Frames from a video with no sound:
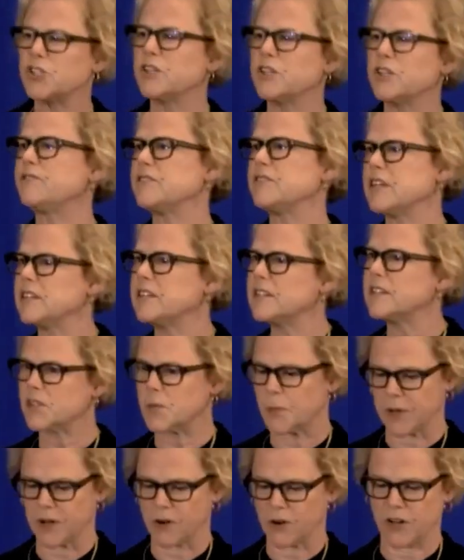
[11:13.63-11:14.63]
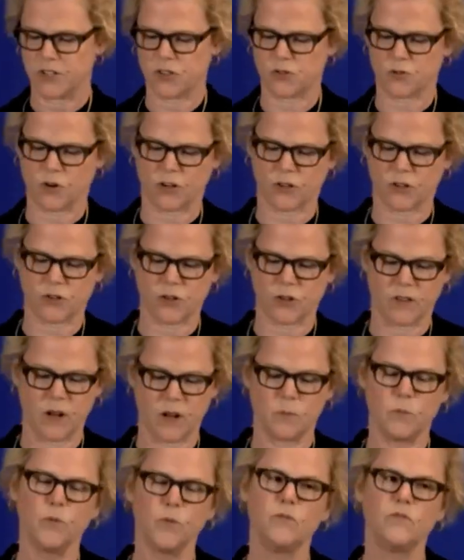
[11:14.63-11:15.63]
shifting disciplinary structure
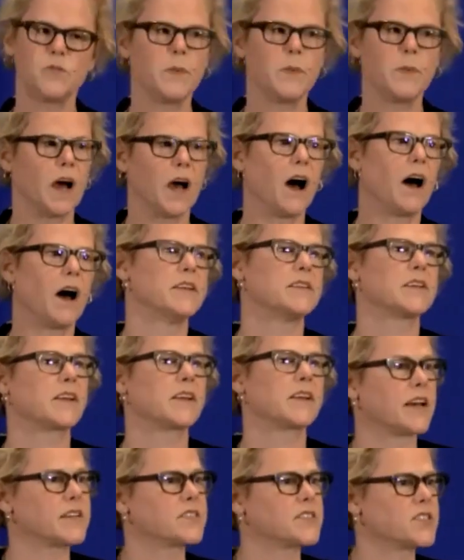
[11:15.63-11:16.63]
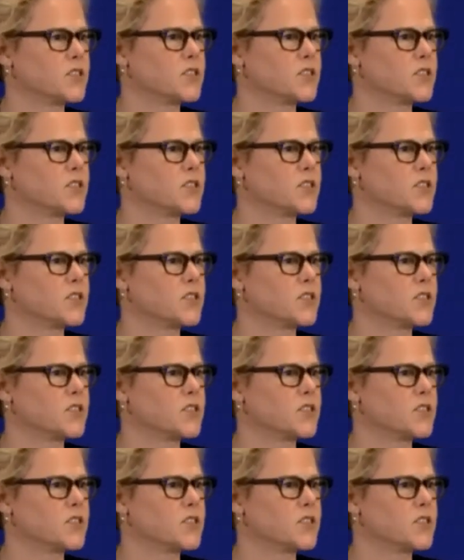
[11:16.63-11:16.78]
that moves beyond